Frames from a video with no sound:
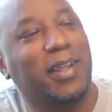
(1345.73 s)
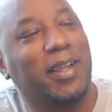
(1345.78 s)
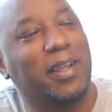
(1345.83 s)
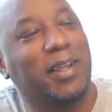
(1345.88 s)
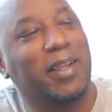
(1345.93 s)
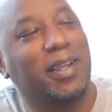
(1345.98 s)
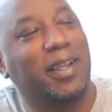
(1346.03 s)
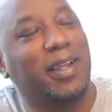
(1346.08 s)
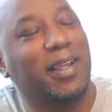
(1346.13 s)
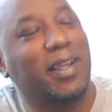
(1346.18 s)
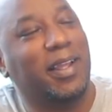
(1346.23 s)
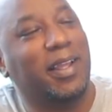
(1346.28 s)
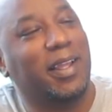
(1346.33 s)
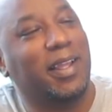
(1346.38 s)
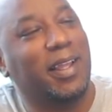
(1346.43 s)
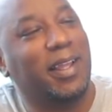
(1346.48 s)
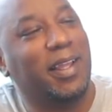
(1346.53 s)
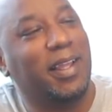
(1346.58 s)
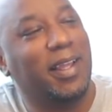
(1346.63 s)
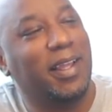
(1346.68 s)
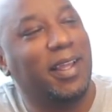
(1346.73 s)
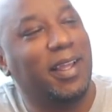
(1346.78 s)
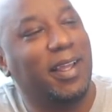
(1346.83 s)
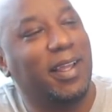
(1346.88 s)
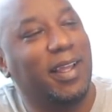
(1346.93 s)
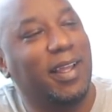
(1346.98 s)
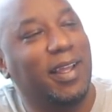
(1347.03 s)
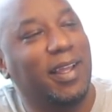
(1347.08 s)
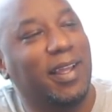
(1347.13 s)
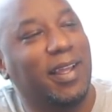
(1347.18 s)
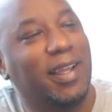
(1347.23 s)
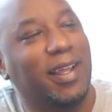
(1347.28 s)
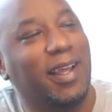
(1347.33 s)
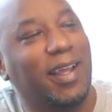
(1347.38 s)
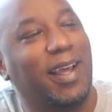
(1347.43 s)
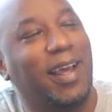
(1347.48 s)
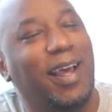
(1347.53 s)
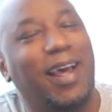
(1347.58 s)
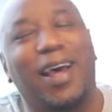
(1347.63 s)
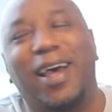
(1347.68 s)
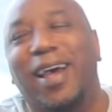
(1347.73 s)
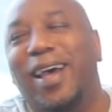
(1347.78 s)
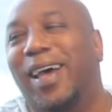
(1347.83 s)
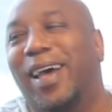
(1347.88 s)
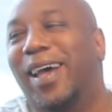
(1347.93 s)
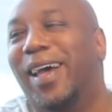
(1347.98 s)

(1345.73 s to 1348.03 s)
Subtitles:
No words are spoken by the person on screen.